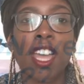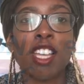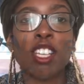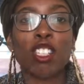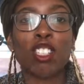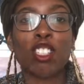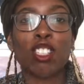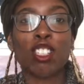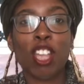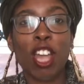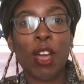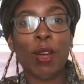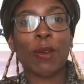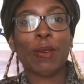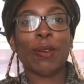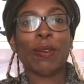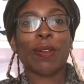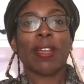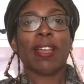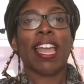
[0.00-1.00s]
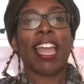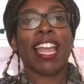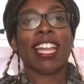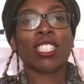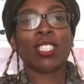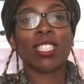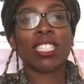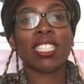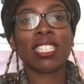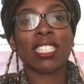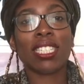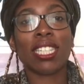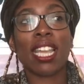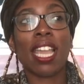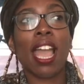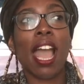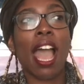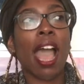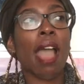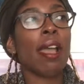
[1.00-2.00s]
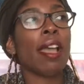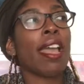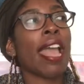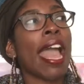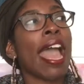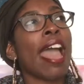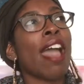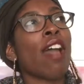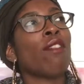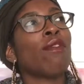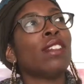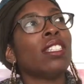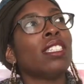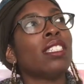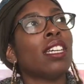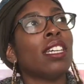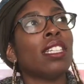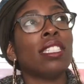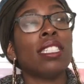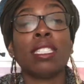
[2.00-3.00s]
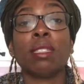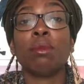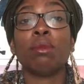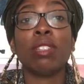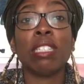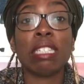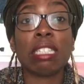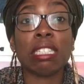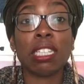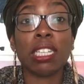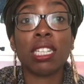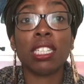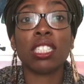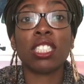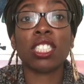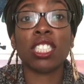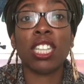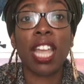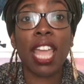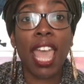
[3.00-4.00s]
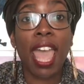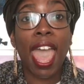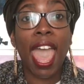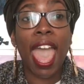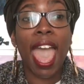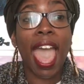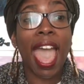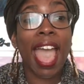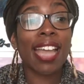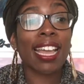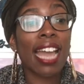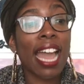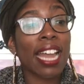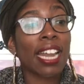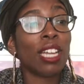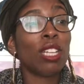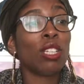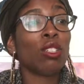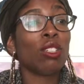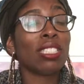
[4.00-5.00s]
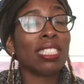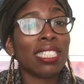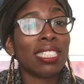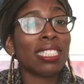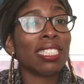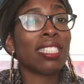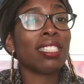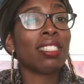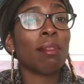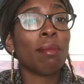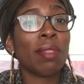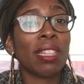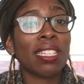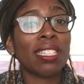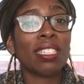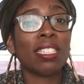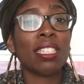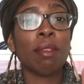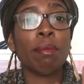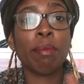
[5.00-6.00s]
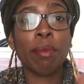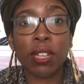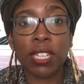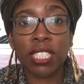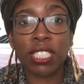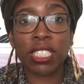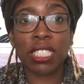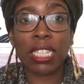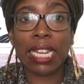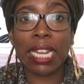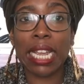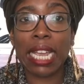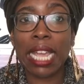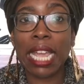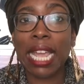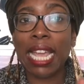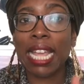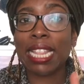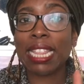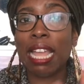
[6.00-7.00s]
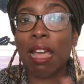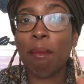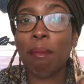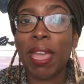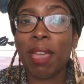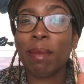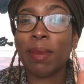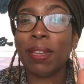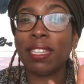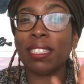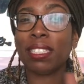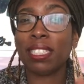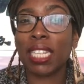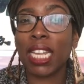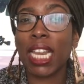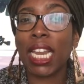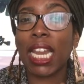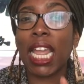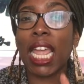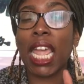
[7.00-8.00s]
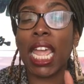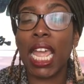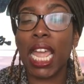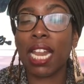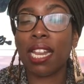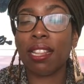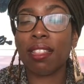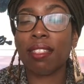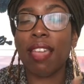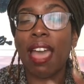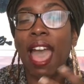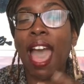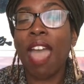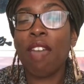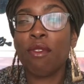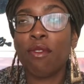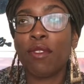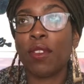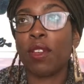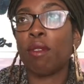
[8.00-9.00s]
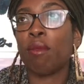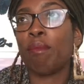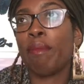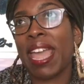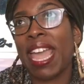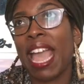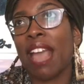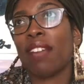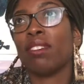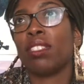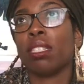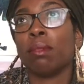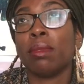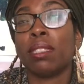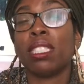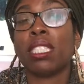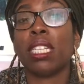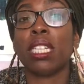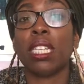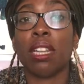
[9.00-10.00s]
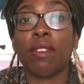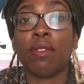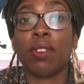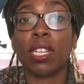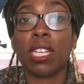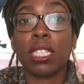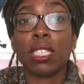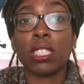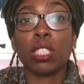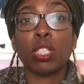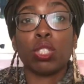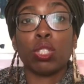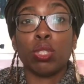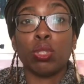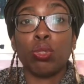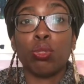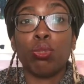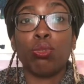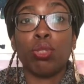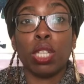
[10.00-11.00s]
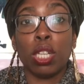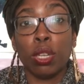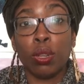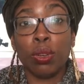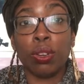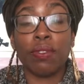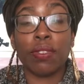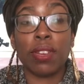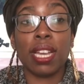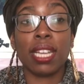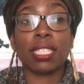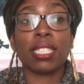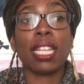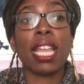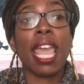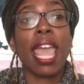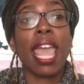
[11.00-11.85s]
So, as you can see, I have done some research and kind of looked into some of the symbology that may be seen in, that I feel may have some significance to the LOONAverse.